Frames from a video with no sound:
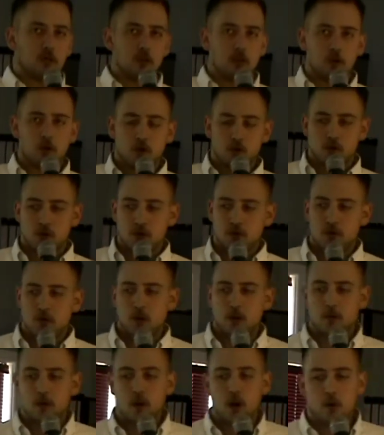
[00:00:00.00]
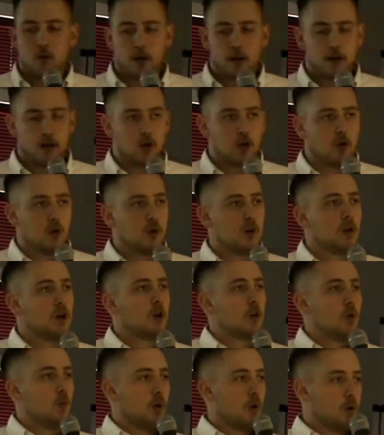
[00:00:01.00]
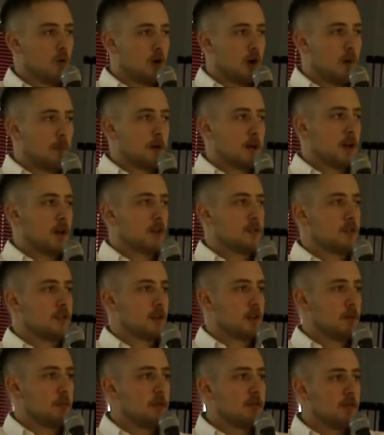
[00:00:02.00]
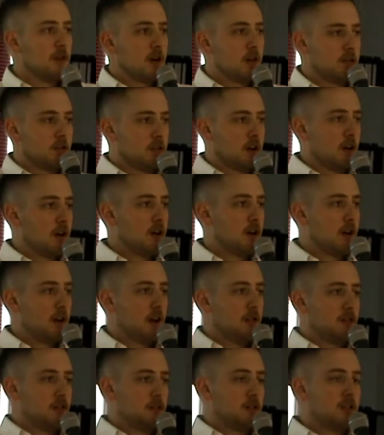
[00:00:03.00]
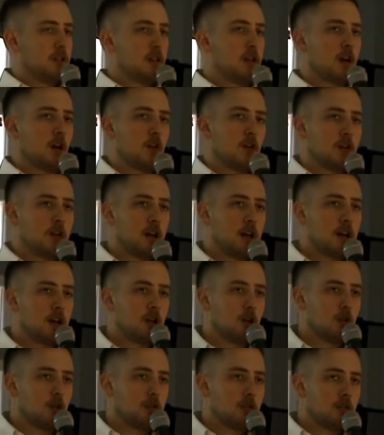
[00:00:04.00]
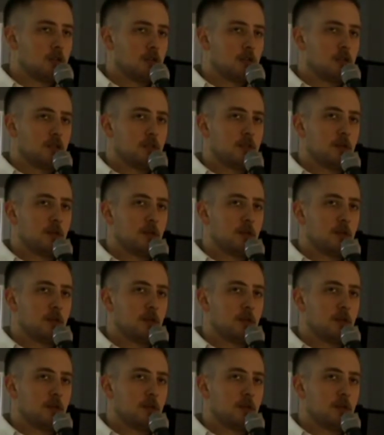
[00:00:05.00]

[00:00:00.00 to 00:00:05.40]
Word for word: really crucial, right? We all want to know what we're up against. It can be very scary to have to seek out a diagnosis.